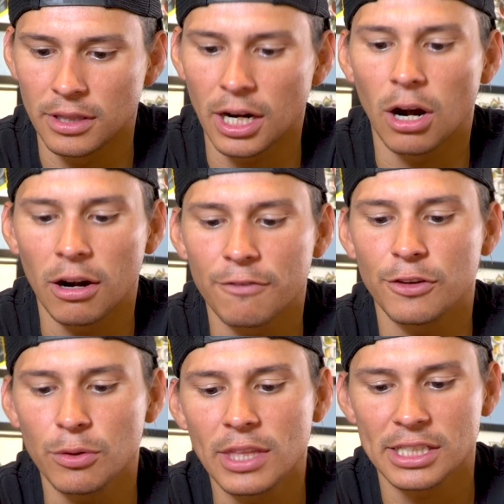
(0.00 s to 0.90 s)
There are a
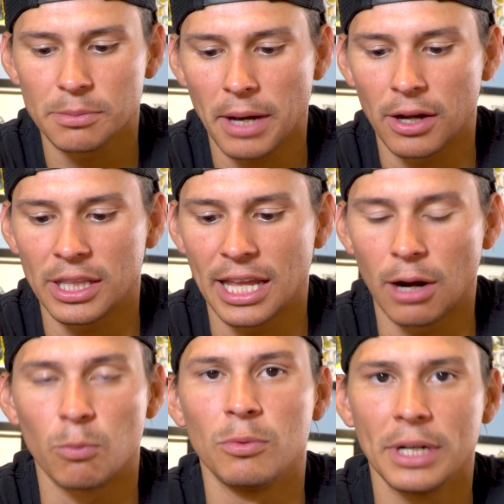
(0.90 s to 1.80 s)
few things about it that I
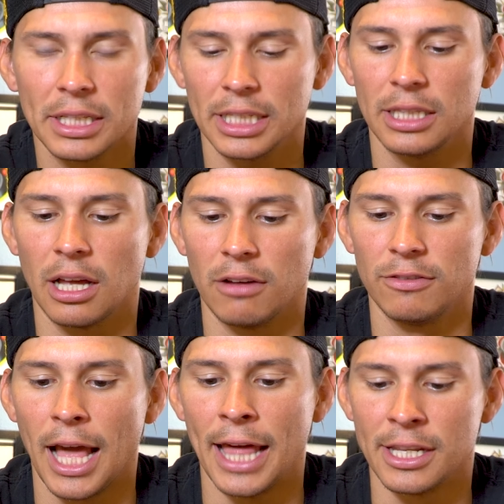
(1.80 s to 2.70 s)
really
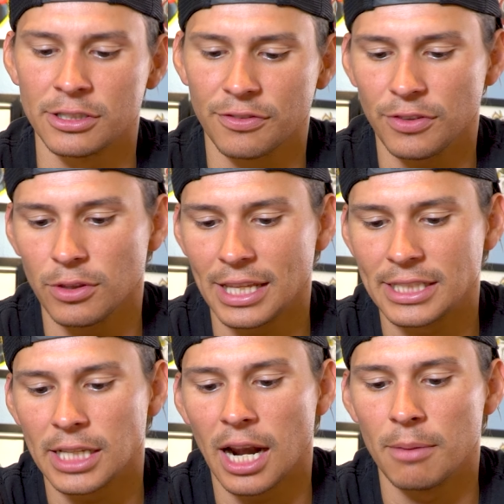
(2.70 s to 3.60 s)
love, and there's a few
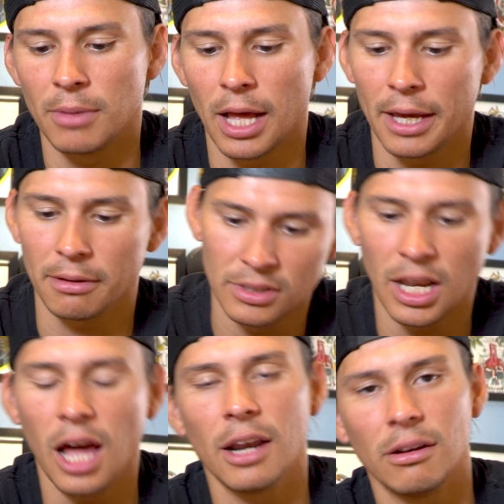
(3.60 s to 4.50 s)
things that I'm like
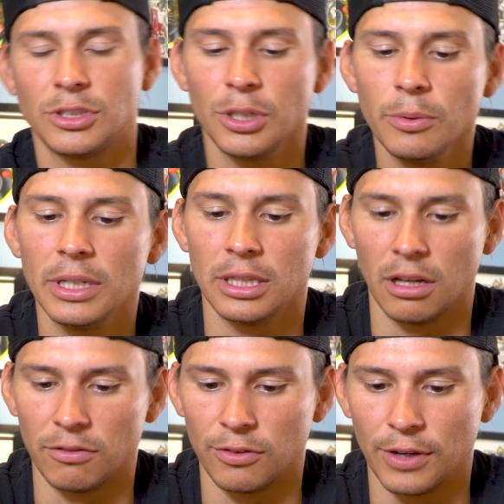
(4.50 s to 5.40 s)
not too in love